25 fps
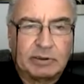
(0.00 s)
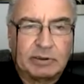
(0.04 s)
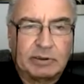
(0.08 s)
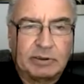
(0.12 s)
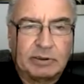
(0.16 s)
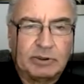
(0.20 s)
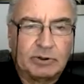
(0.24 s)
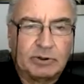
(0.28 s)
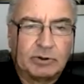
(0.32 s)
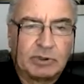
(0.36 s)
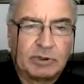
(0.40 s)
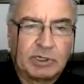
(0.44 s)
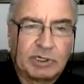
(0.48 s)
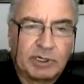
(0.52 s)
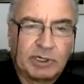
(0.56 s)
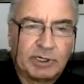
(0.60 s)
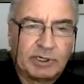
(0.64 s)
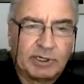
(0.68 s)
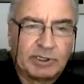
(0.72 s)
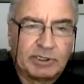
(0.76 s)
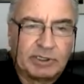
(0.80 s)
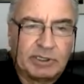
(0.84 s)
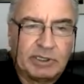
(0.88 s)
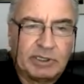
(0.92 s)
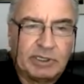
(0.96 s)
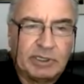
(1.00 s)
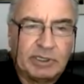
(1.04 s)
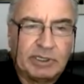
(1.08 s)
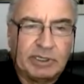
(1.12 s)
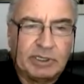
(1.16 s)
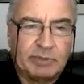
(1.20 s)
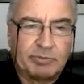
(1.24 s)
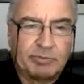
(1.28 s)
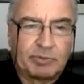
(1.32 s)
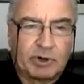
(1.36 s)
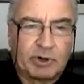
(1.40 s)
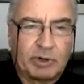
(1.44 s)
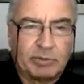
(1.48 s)
You heard
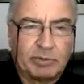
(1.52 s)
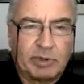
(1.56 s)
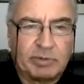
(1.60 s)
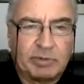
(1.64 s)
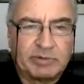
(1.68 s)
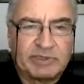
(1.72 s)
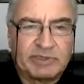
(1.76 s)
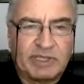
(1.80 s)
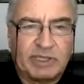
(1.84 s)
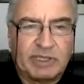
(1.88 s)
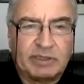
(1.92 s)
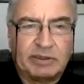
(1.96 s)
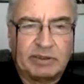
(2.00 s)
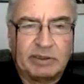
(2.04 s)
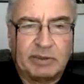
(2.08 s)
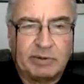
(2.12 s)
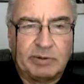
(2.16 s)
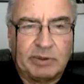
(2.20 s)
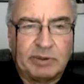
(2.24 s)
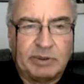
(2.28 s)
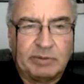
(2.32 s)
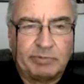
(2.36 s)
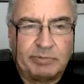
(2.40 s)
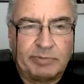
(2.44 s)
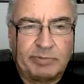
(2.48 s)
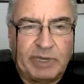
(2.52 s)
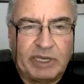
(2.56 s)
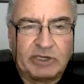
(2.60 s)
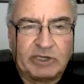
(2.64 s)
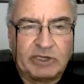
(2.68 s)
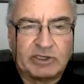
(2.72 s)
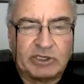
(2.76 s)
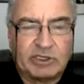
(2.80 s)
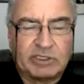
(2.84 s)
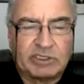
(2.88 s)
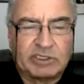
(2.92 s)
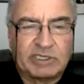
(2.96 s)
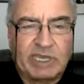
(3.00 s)
the problems that the
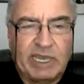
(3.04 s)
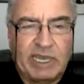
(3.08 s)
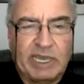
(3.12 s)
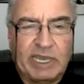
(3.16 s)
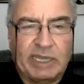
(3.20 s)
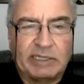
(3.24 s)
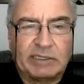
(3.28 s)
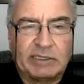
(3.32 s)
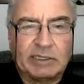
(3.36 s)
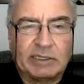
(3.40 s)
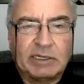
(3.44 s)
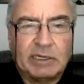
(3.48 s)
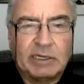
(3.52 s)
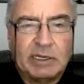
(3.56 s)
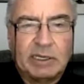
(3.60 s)
patients had.